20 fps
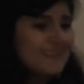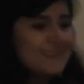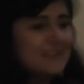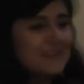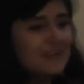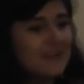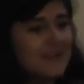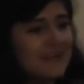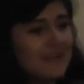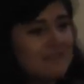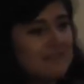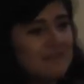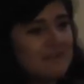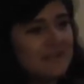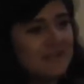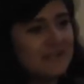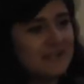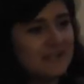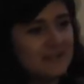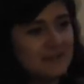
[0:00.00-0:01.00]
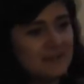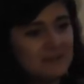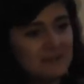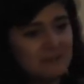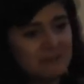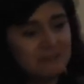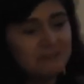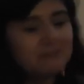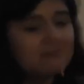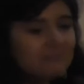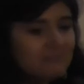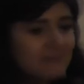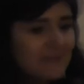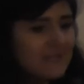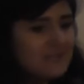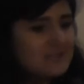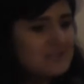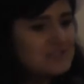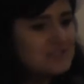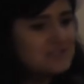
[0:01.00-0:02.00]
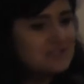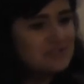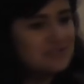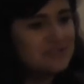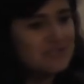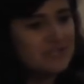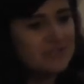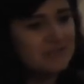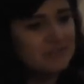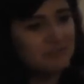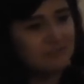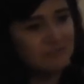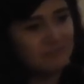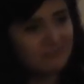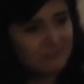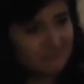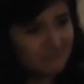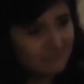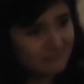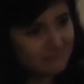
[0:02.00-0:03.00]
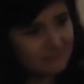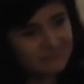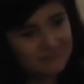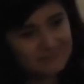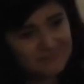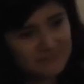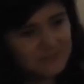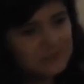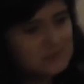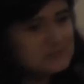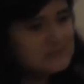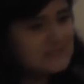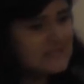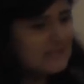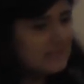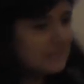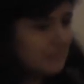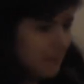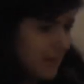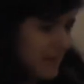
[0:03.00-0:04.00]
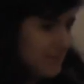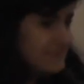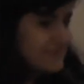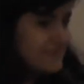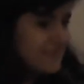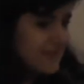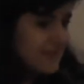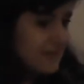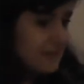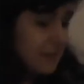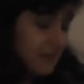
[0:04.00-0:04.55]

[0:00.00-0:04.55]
you can't find any mainstream news and debates there.